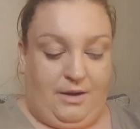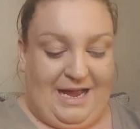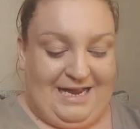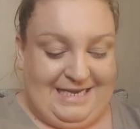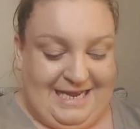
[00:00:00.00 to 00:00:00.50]

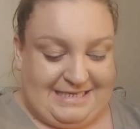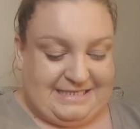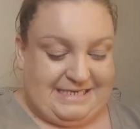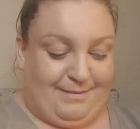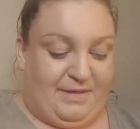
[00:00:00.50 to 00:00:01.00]
Okay, next
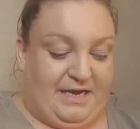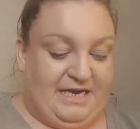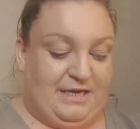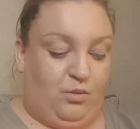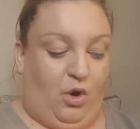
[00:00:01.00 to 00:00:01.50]
step
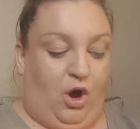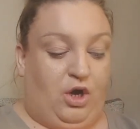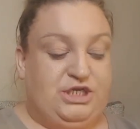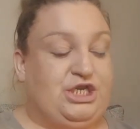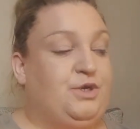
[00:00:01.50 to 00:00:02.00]
then, what
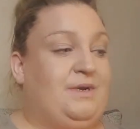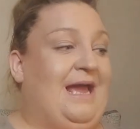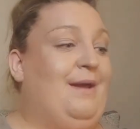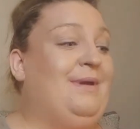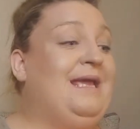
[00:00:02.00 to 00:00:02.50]
I do
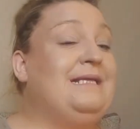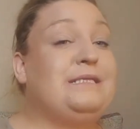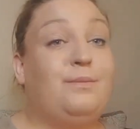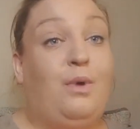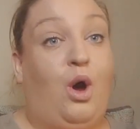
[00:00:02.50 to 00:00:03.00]
now
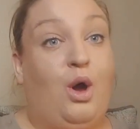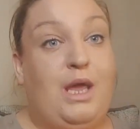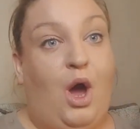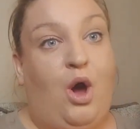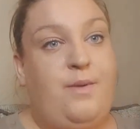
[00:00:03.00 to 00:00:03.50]
is
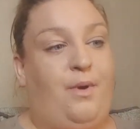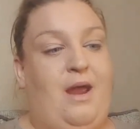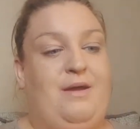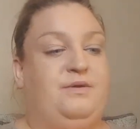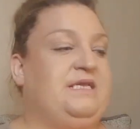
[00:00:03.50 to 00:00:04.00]
my
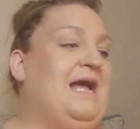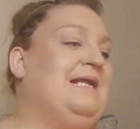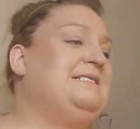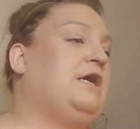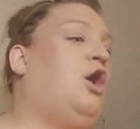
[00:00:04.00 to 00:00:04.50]
eyebrows.
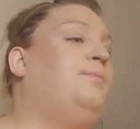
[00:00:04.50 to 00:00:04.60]
And